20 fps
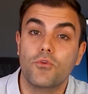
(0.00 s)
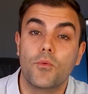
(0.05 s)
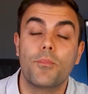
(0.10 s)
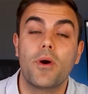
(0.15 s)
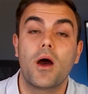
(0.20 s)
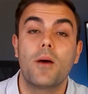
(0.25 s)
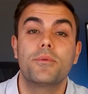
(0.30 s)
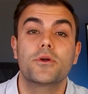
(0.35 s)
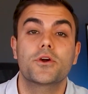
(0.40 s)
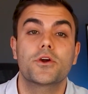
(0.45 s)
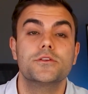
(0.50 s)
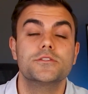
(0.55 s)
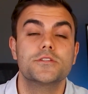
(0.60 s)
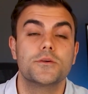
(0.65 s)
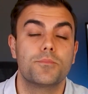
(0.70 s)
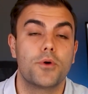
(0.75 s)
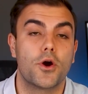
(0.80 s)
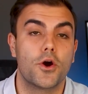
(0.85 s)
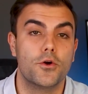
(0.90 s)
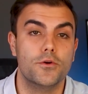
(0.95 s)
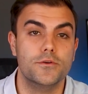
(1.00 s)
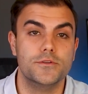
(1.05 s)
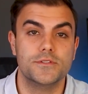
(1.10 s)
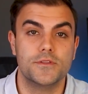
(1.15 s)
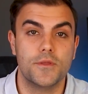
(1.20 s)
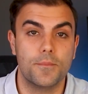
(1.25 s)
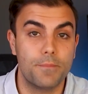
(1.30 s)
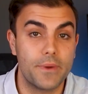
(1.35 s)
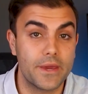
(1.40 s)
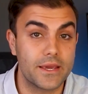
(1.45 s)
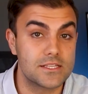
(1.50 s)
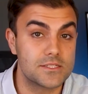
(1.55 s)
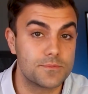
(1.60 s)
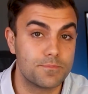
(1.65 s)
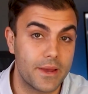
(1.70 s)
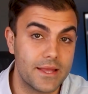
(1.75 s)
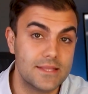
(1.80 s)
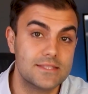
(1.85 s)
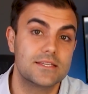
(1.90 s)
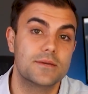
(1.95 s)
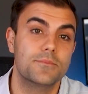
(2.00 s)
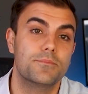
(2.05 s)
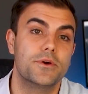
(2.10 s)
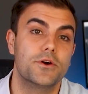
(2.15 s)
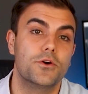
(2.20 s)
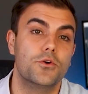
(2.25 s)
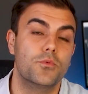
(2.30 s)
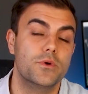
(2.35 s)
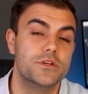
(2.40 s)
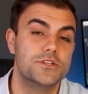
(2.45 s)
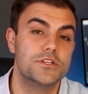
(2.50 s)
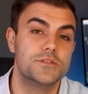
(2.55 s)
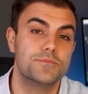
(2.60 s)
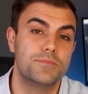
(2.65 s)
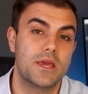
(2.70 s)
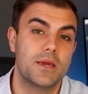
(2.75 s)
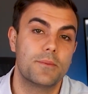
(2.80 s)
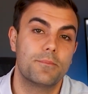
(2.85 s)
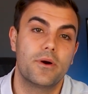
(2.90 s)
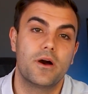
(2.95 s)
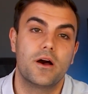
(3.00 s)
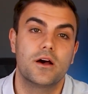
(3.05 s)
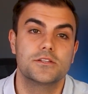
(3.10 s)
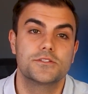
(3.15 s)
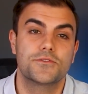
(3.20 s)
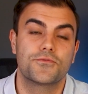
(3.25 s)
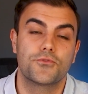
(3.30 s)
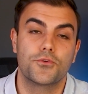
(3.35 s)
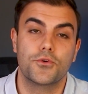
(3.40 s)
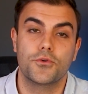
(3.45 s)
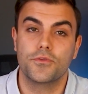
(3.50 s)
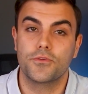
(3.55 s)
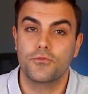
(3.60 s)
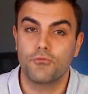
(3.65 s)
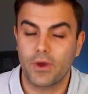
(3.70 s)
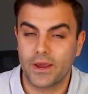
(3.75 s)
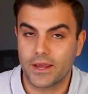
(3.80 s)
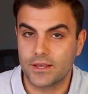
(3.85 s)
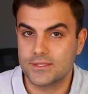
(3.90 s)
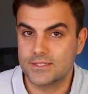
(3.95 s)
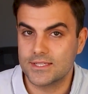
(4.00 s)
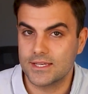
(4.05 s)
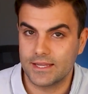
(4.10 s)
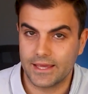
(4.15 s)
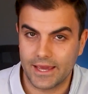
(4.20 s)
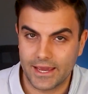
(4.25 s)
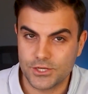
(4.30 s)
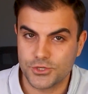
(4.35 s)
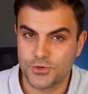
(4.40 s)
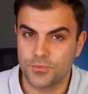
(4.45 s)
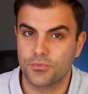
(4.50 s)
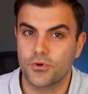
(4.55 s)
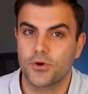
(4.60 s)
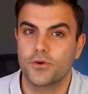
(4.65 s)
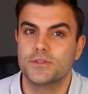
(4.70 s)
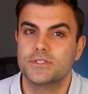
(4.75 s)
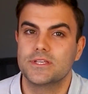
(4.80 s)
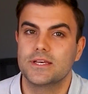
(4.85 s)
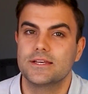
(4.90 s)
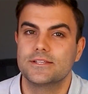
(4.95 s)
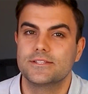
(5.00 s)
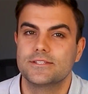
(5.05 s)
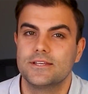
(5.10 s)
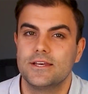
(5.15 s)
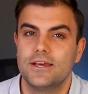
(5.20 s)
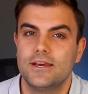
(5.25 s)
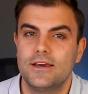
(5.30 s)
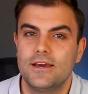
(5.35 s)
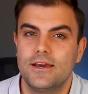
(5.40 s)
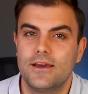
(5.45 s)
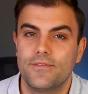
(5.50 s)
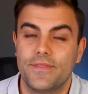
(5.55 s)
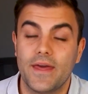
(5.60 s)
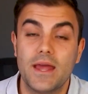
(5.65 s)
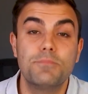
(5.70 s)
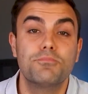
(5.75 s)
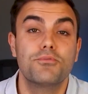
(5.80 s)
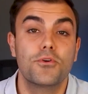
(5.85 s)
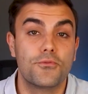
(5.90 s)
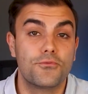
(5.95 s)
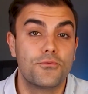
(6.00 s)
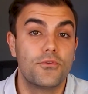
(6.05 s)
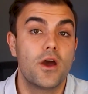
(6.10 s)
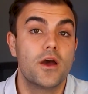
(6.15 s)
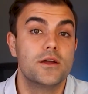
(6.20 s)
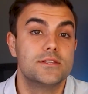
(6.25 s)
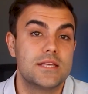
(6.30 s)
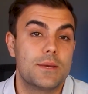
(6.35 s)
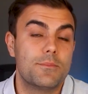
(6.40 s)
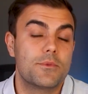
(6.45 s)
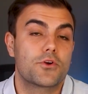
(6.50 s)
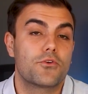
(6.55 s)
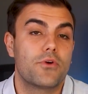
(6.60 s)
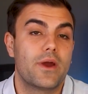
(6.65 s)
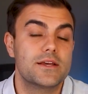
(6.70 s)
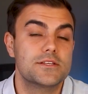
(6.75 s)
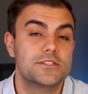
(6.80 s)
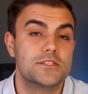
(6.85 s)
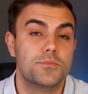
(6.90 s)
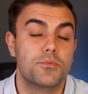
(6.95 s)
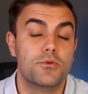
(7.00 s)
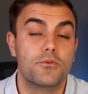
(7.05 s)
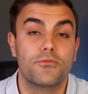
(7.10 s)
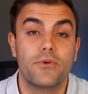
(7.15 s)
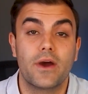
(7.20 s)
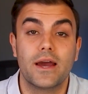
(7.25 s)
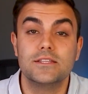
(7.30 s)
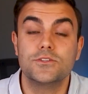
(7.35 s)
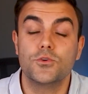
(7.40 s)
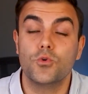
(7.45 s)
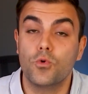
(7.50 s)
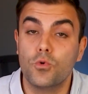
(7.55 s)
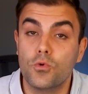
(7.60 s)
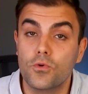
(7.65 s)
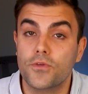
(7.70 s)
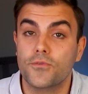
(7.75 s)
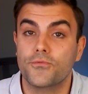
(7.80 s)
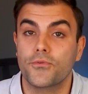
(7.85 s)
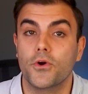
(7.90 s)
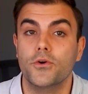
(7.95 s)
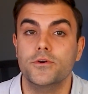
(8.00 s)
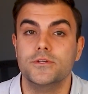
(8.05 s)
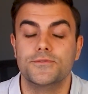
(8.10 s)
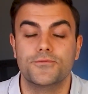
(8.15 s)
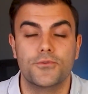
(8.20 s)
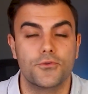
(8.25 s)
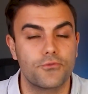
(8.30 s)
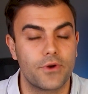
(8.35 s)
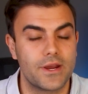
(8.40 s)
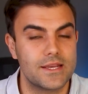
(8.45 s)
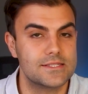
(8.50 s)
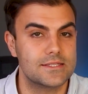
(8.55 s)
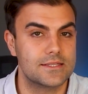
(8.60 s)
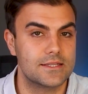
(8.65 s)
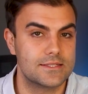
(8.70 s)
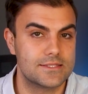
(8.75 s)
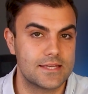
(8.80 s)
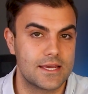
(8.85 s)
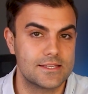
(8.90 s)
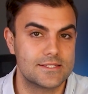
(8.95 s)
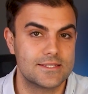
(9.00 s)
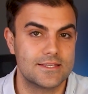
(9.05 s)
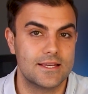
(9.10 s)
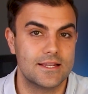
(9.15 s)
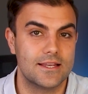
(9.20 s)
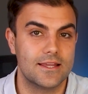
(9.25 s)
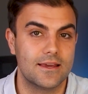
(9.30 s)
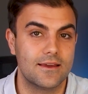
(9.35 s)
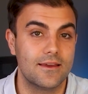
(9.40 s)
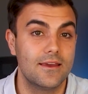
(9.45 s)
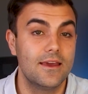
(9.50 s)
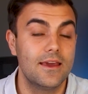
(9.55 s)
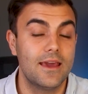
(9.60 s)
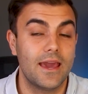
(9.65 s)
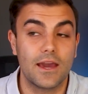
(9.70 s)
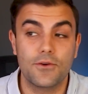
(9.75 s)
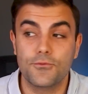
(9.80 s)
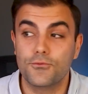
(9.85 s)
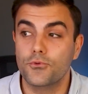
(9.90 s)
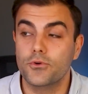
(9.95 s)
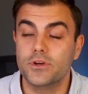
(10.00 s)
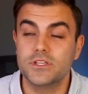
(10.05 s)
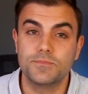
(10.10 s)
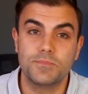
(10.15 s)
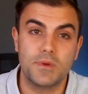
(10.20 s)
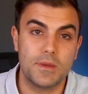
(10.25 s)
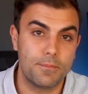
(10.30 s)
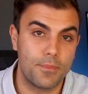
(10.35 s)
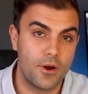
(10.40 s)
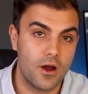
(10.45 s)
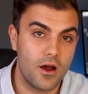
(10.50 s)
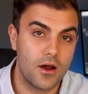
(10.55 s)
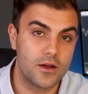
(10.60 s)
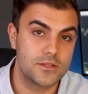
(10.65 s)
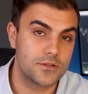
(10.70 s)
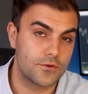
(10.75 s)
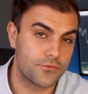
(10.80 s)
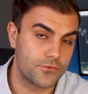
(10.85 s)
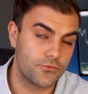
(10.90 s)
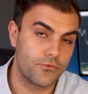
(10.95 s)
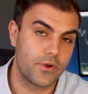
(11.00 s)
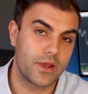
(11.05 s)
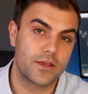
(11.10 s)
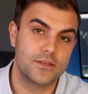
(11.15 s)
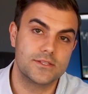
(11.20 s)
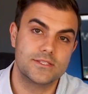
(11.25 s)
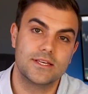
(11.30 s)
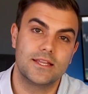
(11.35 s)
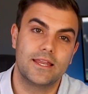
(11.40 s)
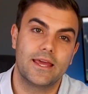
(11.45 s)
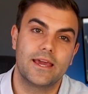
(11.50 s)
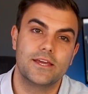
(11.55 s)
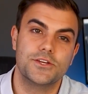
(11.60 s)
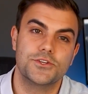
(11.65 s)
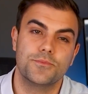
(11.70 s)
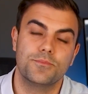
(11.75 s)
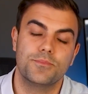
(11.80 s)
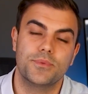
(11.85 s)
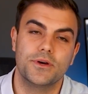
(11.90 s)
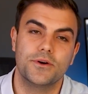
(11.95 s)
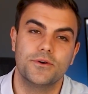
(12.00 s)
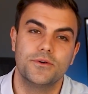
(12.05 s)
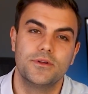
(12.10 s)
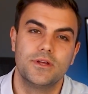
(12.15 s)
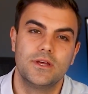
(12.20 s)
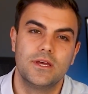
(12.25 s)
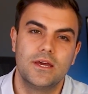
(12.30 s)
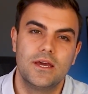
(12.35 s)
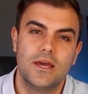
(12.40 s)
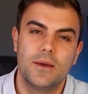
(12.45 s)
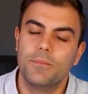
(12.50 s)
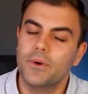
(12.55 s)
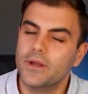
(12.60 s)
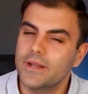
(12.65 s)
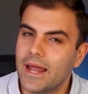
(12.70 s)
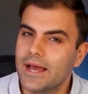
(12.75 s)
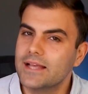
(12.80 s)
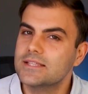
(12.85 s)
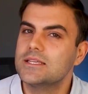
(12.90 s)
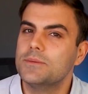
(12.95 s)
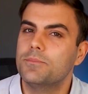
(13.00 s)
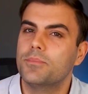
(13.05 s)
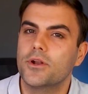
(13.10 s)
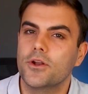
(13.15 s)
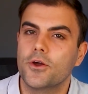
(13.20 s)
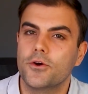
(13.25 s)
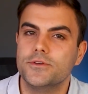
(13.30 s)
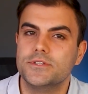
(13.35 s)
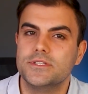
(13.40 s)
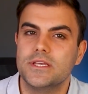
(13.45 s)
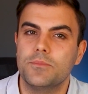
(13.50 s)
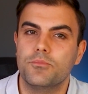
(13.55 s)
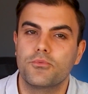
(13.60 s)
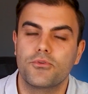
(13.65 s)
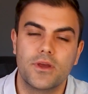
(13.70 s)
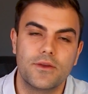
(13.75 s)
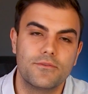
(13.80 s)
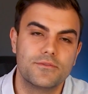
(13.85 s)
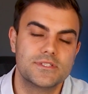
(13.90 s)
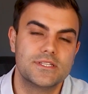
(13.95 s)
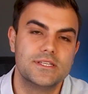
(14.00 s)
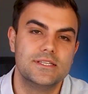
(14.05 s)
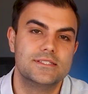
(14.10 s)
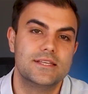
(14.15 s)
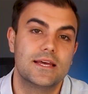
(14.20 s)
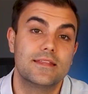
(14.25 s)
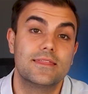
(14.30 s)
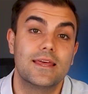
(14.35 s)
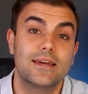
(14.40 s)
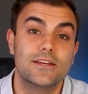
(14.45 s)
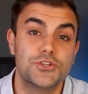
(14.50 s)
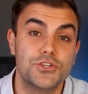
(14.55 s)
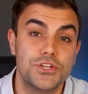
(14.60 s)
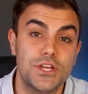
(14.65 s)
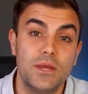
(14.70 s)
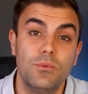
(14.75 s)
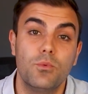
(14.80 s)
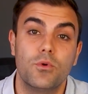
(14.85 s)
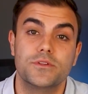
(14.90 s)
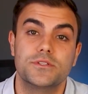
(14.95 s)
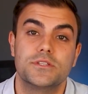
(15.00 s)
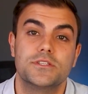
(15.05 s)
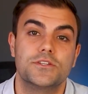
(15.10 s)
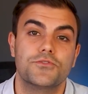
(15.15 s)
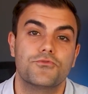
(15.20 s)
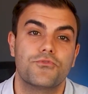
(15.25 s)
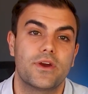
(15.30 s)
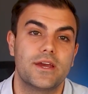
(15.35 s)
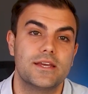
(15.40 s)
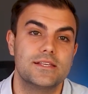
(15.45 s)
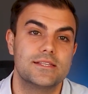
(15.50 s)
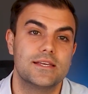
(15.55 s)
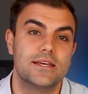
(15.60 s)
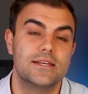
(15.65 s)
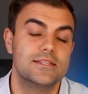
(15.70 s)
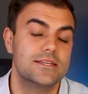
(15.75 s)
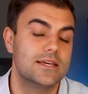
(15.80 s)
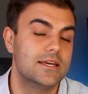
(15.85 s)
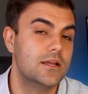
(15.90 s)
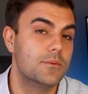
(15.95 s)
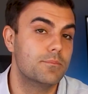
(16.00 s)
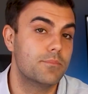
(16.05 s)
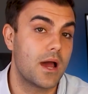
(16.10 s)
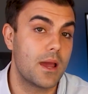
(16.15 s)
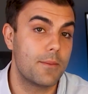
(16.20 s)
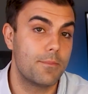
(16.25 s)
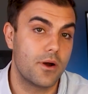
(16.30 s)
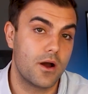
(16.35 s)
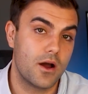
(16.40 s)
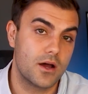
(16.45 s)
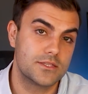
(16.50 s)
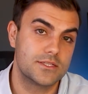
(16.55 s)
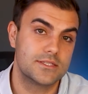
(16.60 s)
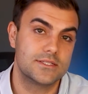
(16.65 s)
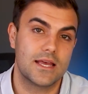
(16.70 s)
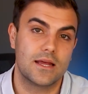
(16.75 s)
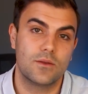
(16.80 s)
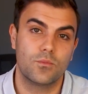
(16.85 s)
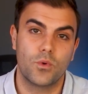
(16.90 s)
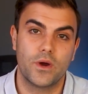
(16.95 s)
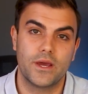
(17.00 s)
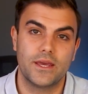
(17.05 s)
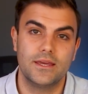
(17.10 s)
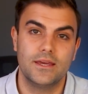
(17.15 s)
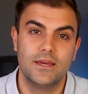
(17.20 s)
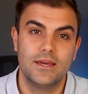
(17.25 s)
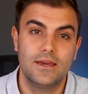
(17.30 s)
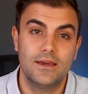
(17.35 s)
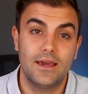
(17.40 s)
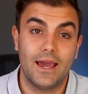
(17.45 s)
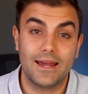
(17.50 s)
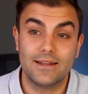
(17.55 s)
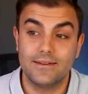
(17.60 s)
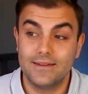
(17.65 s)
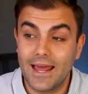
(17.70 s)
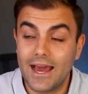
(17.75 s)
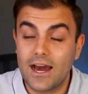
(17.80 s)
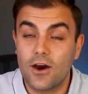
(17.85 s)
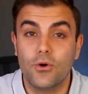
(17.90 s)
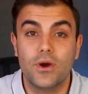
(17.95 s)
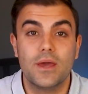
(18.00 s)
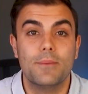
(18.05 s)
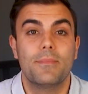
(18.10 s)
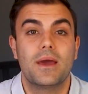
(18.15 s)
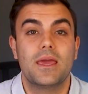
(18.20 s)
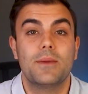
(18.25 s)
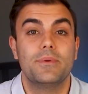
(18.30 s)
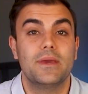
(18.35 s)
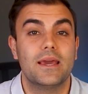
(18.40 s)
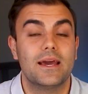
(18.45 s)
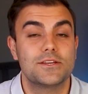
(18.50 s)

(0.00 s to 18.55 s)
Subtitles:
Republicans opposed the big spending bill which is being passed through the reconciliation process. They'd prefer Democrats to provide all the votes for raising the debt ceiling and for it to be part of the reconciliation bill, but Nancy Pelosi previously said that she wanted to raise it in a bipartisan way, and now it may be